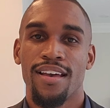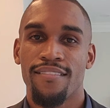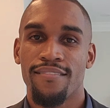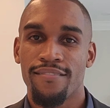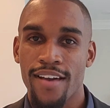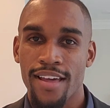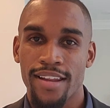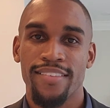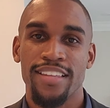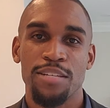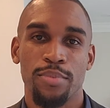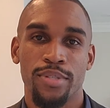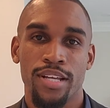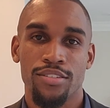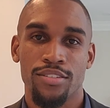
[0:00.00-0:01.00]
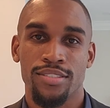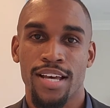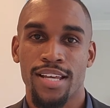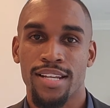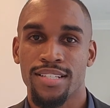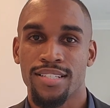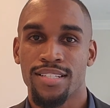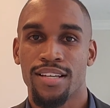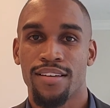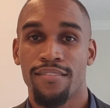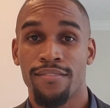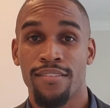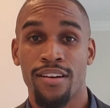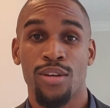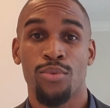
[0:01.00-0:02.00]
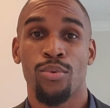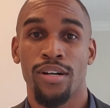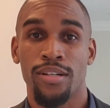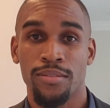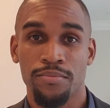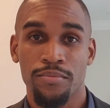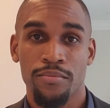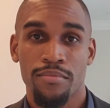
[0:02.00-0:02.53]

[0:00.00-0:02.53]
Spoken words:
vetting these potential tenants very well.